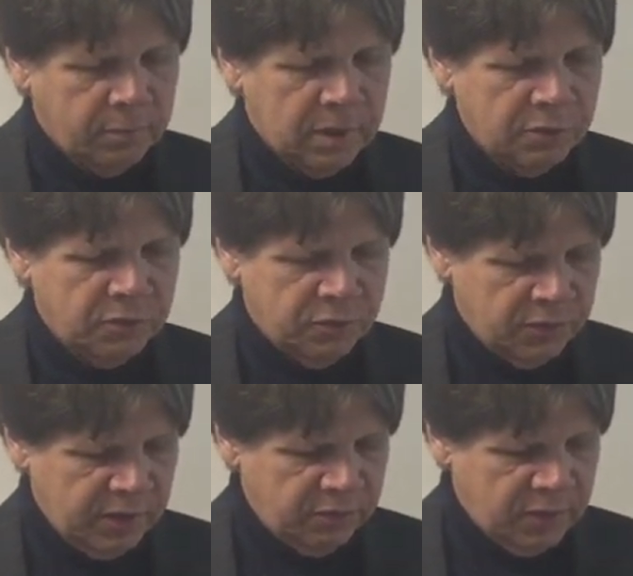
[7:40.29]
Moses
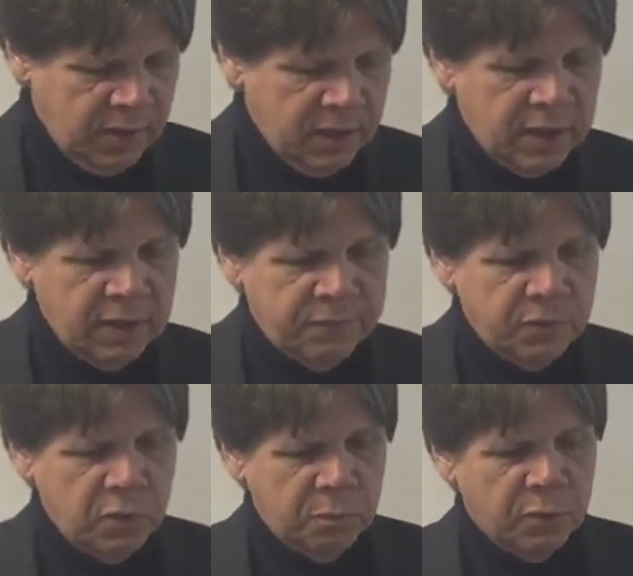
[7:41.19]
says, If
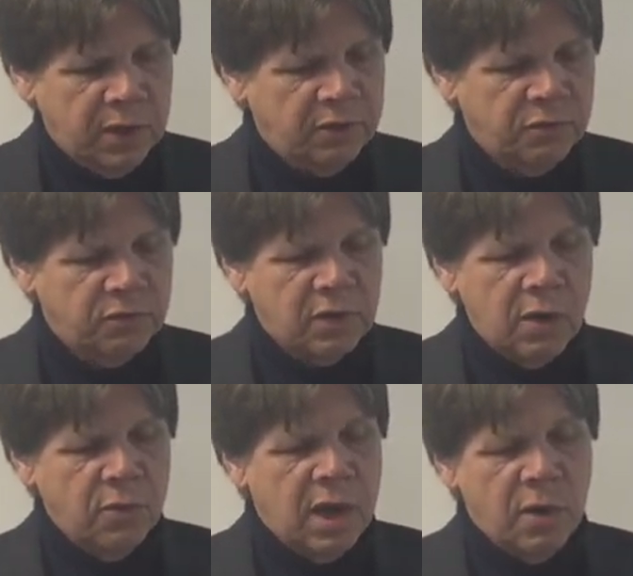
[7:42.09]
your presence
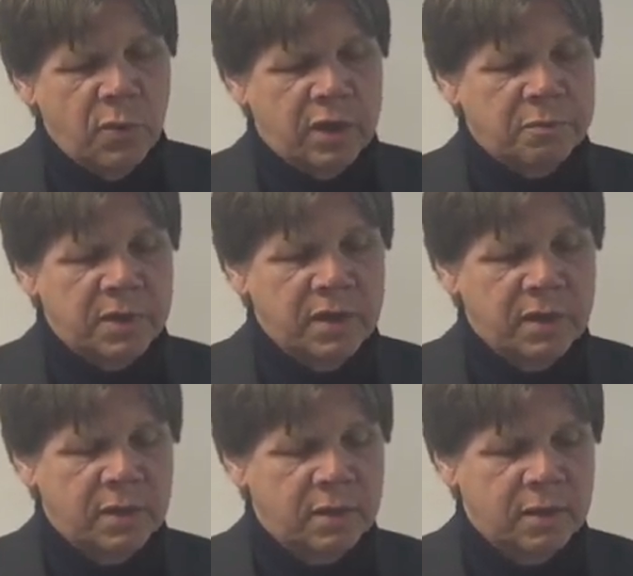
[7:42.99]
go not with me,
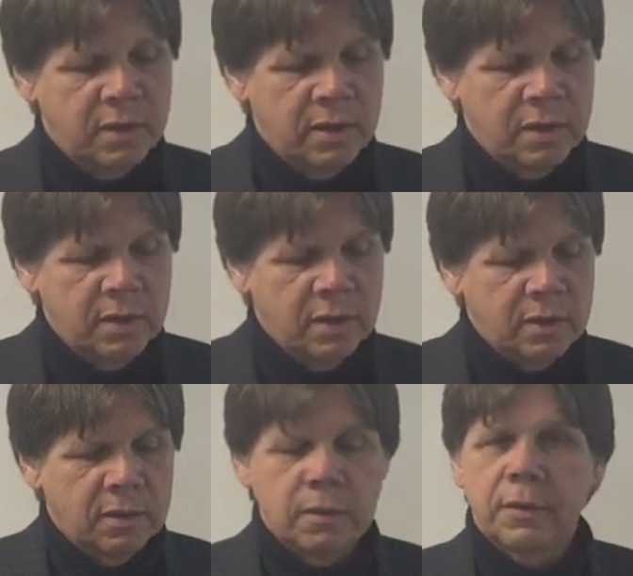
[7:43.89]

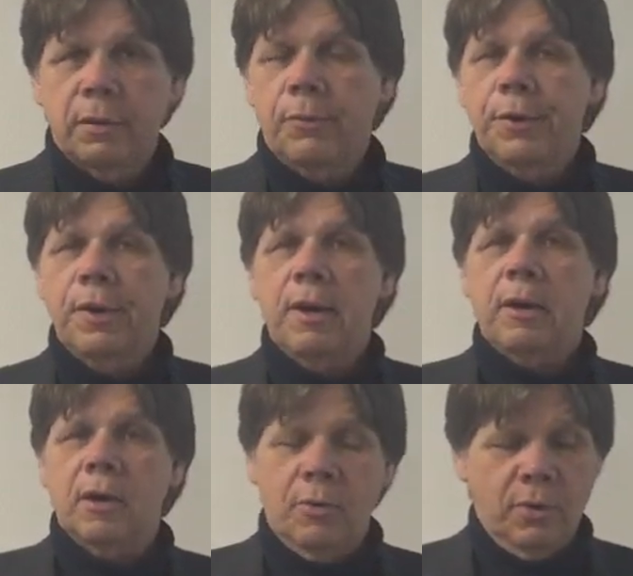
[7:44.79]
then we're
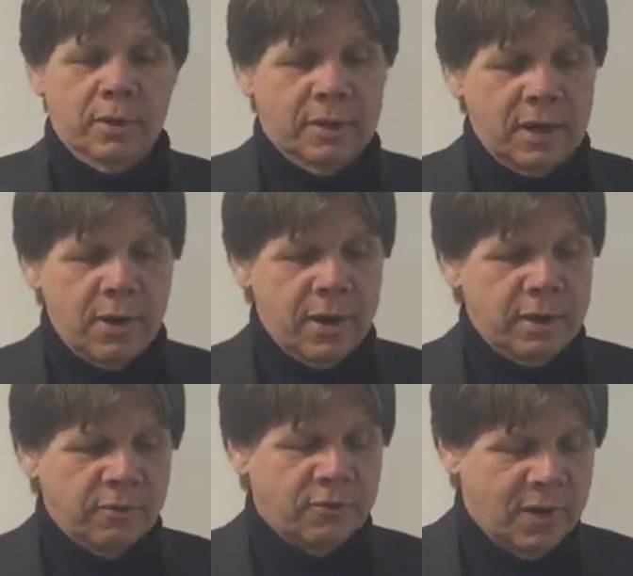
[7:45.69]
not going. Carry
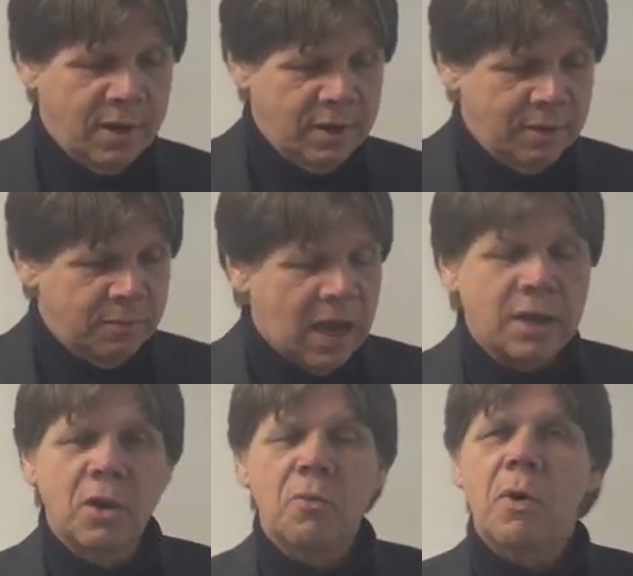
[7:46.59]
us not up. I
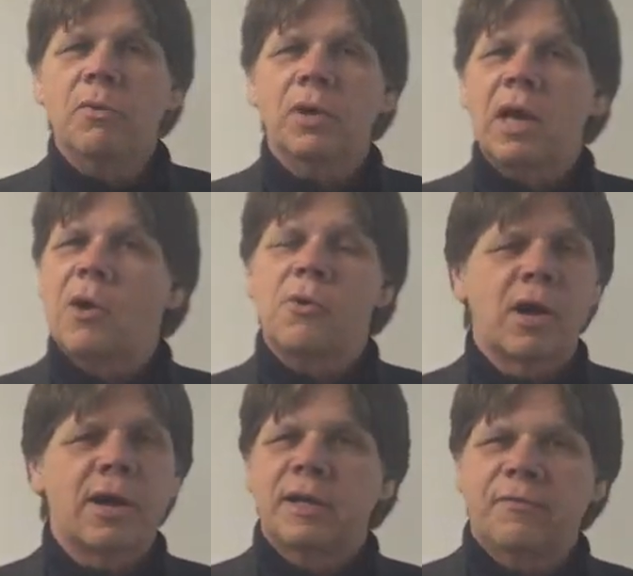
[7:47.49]
don't want to go,
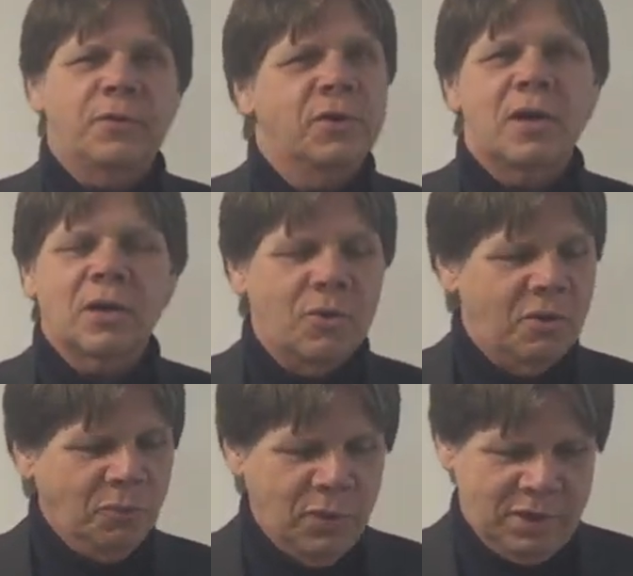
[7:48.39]
God, if you're not
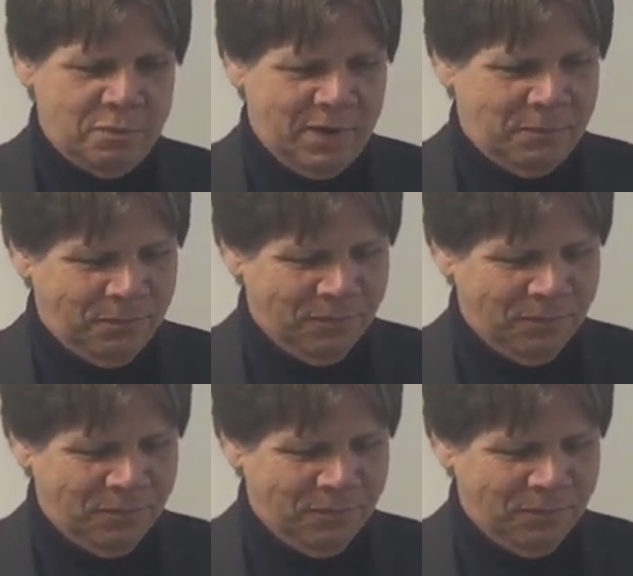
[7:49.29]
going with me.